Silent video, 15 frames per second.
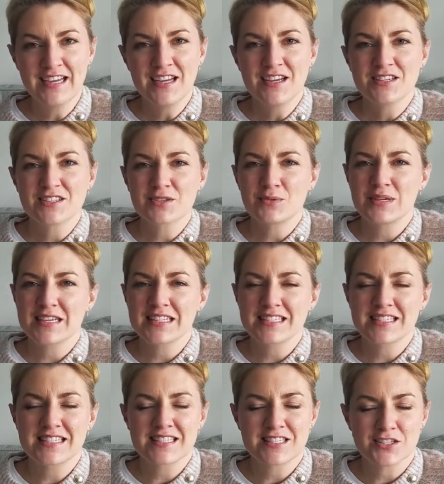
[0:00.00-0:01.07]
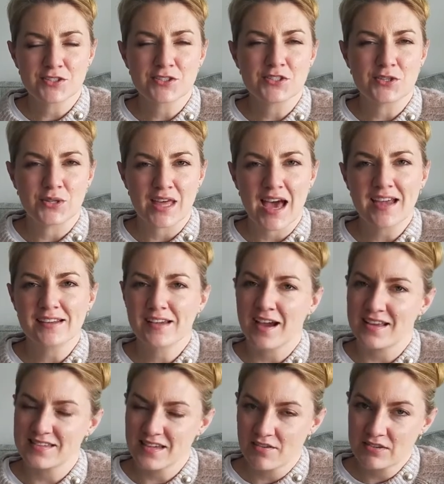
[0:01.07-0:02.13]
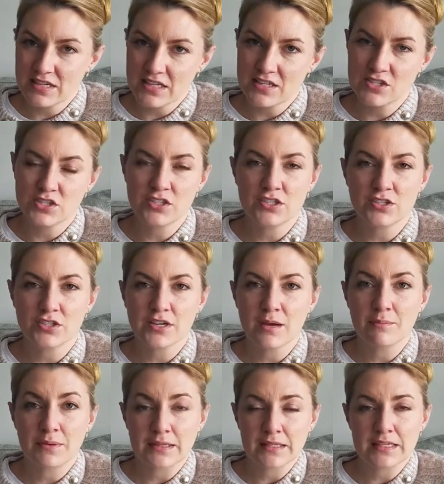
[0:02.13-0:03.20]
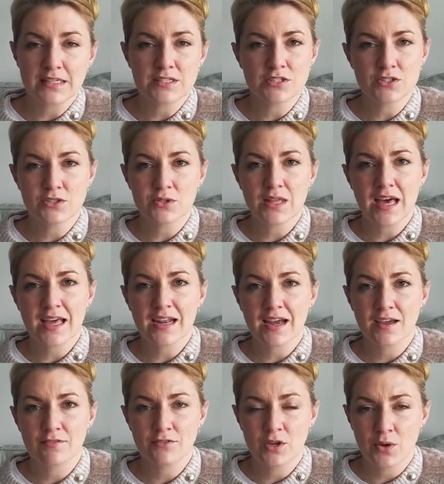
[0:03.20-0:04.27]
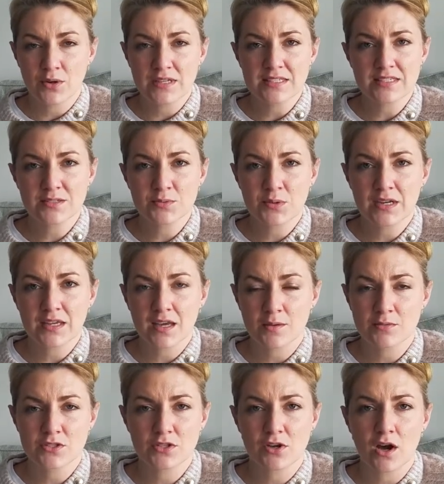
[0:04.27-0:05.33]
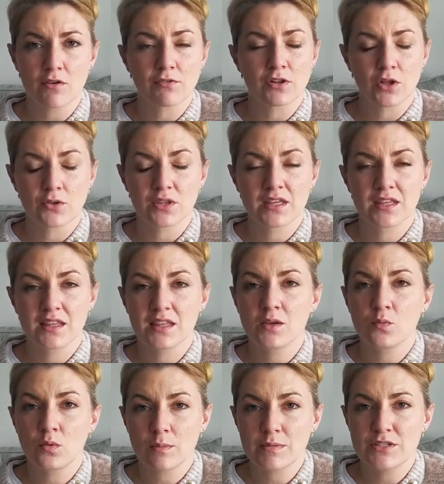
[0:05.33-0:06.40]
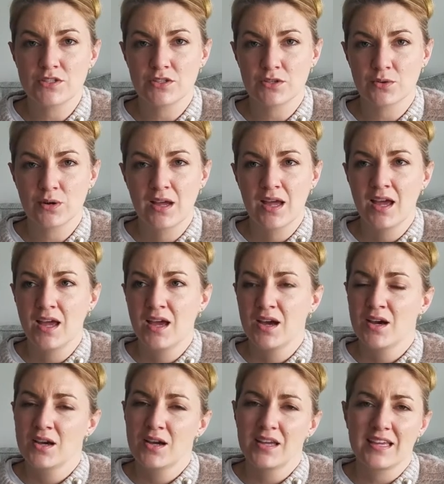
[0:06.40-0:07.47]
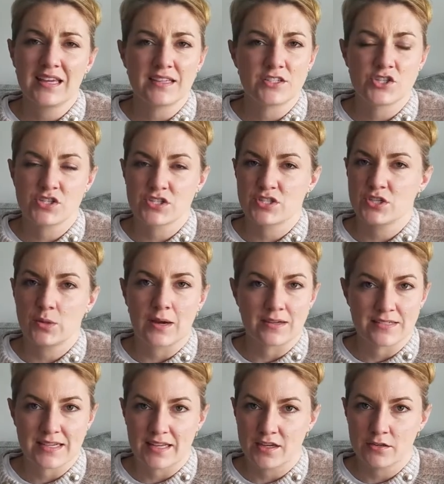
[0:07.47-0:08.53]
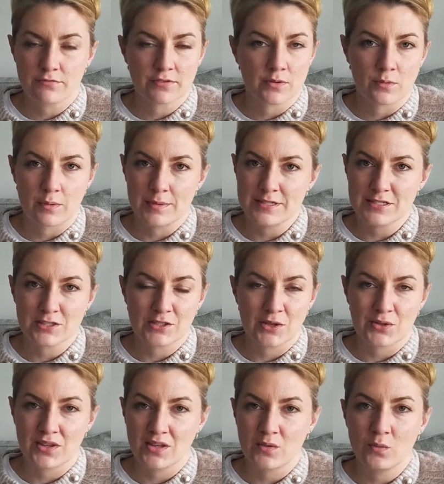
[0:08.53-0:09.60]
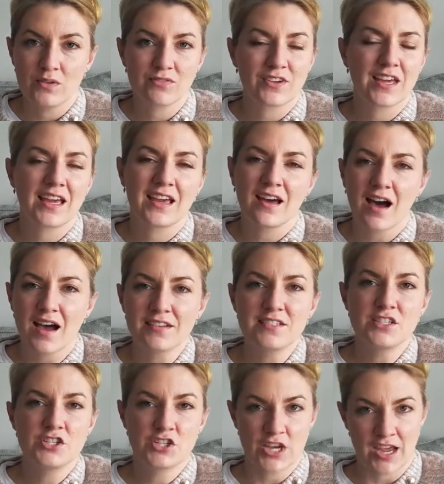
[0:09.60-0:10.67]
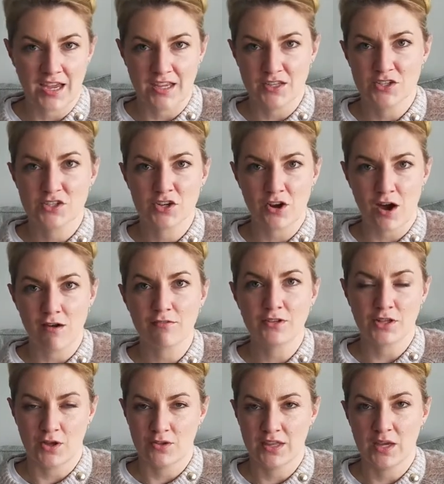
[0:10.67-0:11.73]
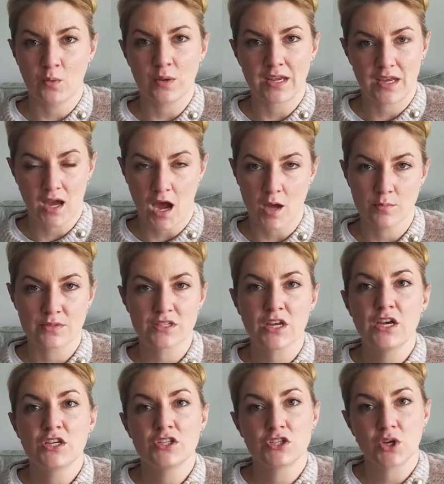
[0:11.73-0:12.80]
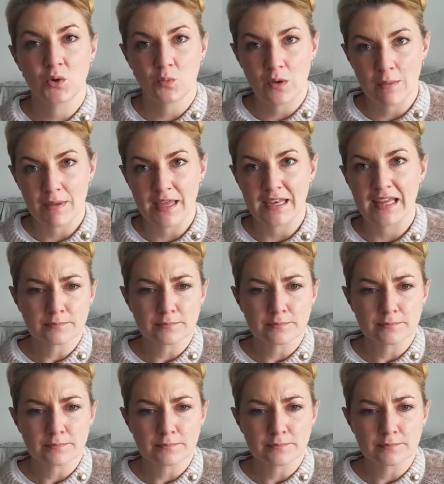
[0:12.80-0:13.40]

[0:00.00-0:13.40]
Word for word: So we can still do that. Guys have an easier ability to do that, I've noticed, when it comes to golf clothing than women do. It's just too outdated for women's clothing. We've got to change golf clothing when it comes to women.